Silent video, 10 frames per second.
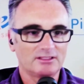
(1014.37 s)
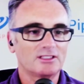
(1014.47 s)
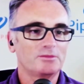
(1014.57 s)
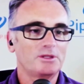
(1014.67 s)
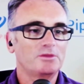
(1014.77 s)

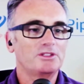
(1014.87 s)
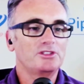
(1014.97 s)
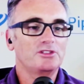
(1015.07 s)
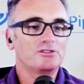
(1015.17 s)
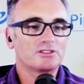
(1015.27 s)
Look, I mean, when
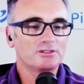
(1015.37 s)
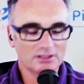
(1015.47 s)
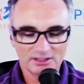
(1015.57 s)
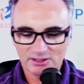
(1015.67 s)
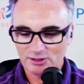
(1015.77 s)
you use
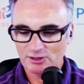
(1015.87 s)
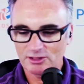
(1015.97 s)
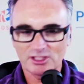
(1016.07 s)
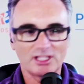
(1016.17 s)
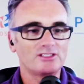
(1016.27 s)
Google as a
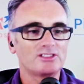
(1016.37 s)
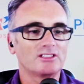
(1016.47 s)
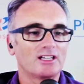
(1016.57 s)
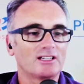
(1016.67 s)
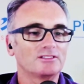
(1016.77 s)
search
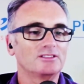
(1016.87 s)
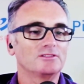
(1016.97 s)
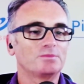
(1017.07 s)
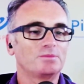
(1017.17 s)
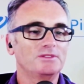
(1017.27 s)
engine now,
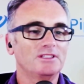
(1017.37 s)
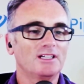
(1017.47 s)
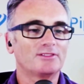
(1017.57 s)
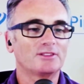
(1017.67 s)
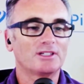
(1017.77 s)
you're you
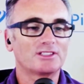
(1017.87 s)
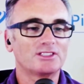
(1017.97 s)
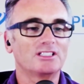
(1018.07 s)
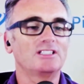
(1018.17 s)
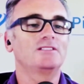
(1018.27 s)
have to
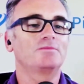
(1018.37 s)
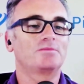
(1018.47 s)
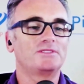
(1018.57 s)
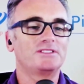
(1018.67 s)
actually